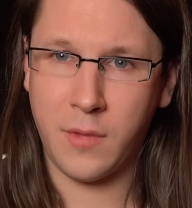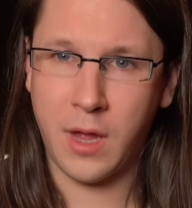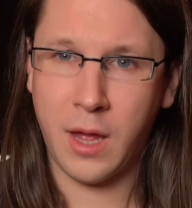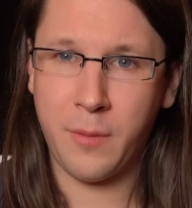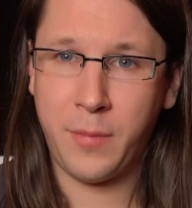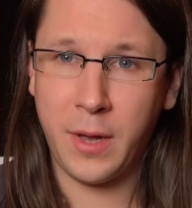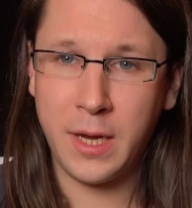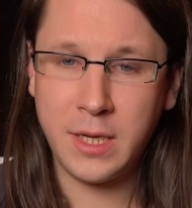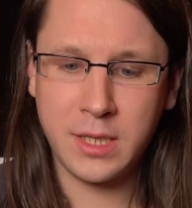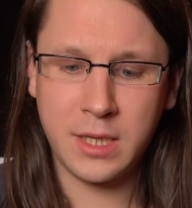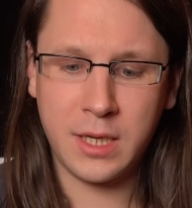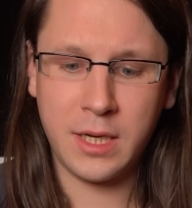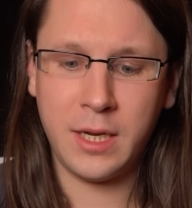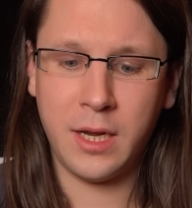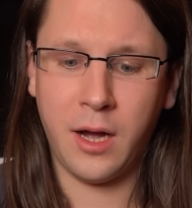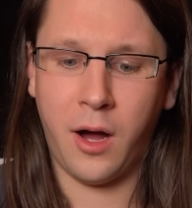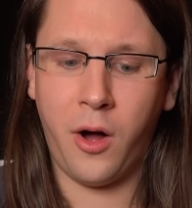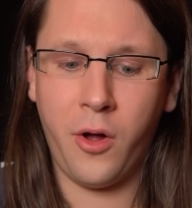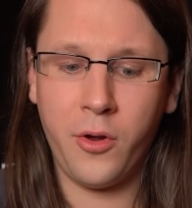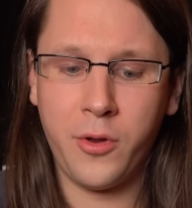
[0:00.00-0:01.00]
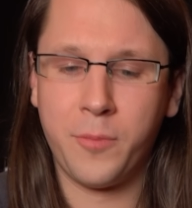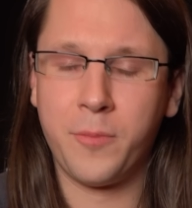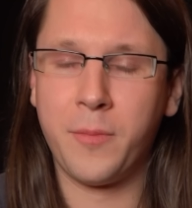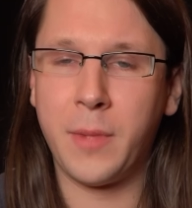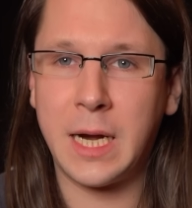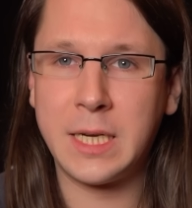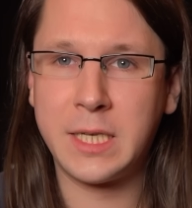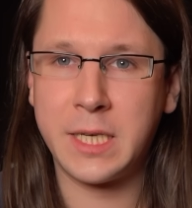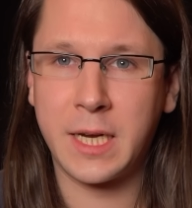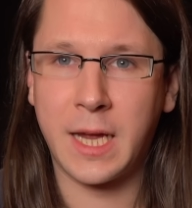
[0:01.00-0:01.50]
And basically all the
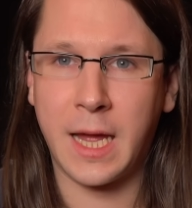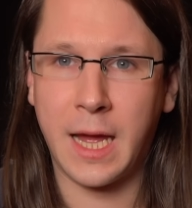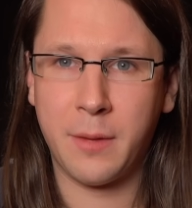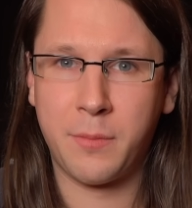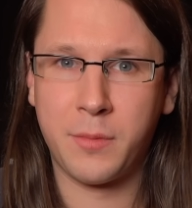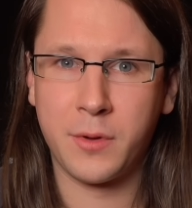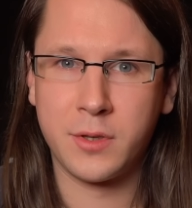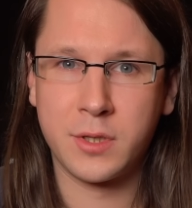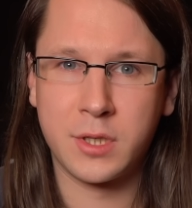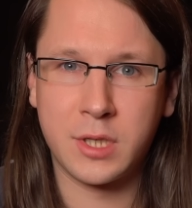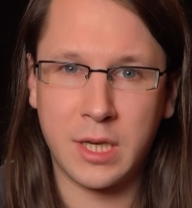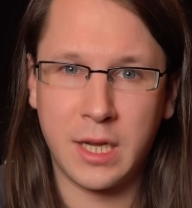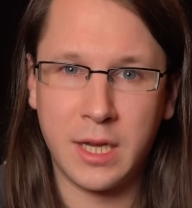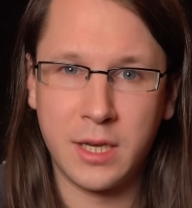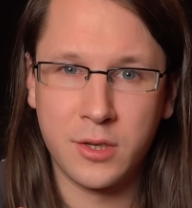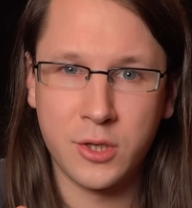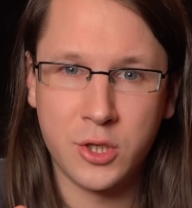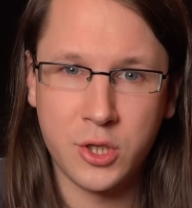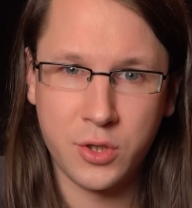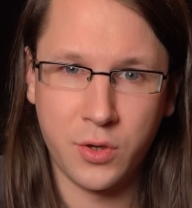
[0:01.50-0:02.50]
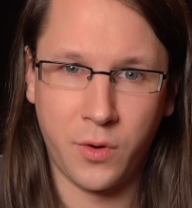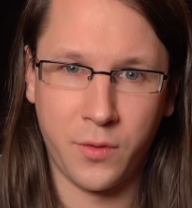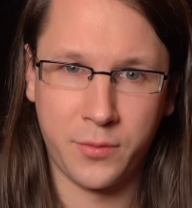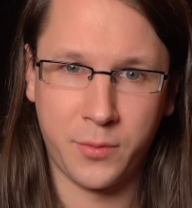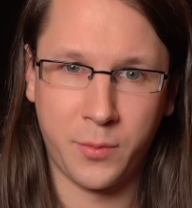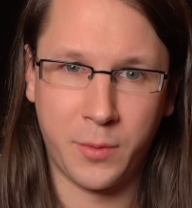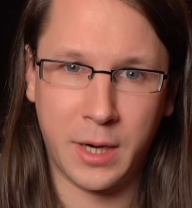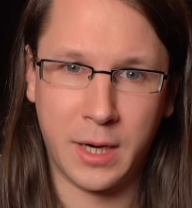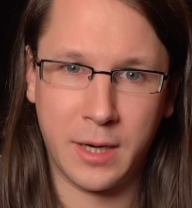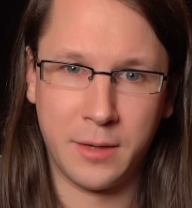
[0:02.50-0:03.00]
magic happens in the
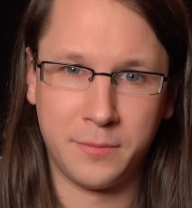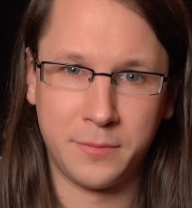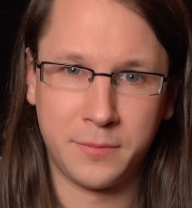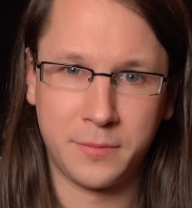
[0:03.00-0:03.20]
software.